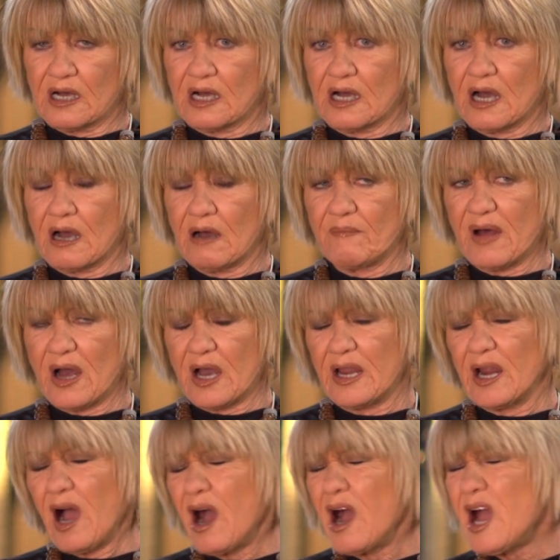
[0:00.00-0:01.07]
And
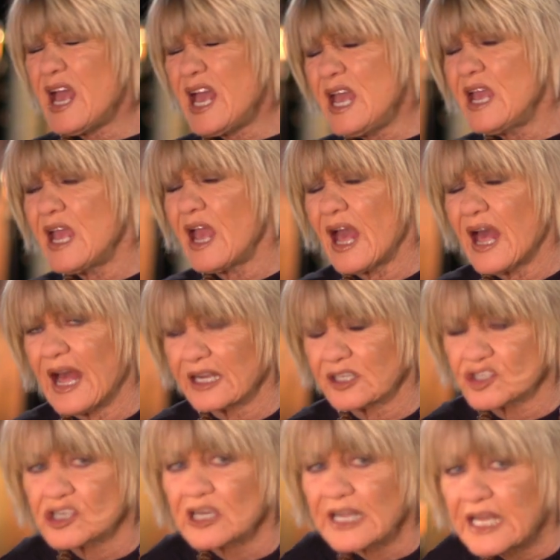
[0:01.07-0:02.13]
I
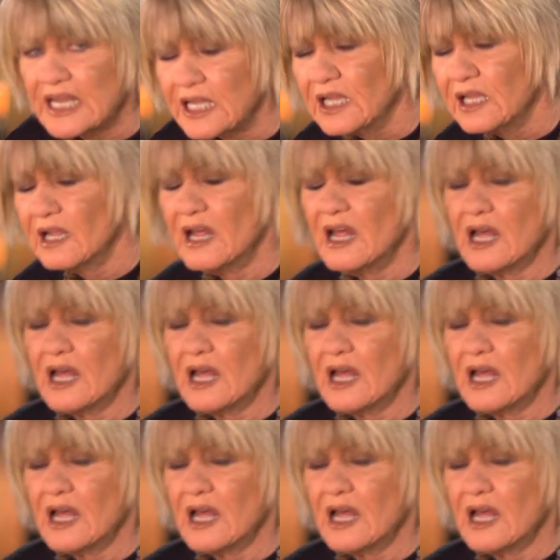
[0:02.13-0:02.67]
actually